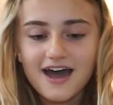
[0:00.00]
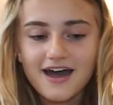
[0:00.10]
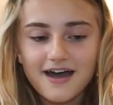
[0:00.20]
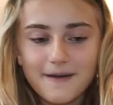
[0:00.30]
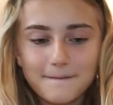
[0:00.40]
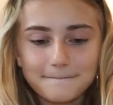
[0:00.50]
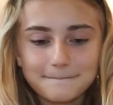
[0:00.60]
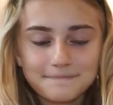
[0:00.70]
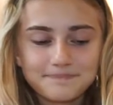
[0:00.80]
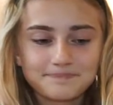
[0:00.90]

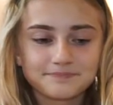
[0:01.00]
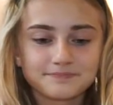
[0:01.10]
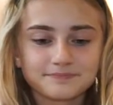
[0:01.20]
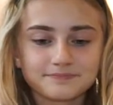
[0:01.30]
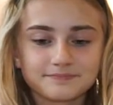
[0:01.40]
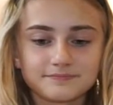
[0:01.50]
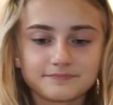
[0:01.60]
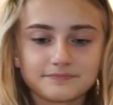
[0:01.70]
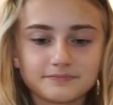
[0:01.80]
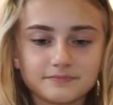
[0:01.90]

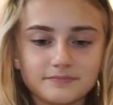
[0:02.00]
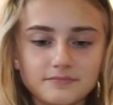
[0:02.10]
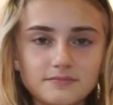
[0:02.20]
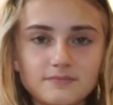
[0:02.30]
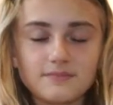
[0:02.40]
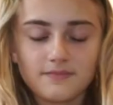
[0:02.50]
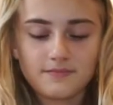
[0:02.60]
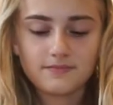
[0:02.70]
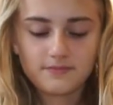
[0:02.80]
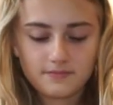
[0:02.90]

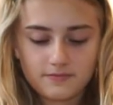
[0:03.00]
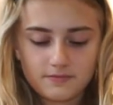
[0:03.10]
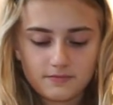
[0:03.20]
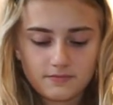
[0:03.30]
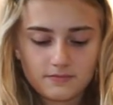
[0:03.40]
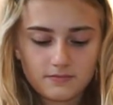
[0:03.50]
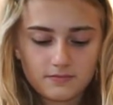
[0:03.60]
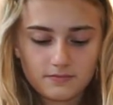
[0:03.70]
Nobody speaks.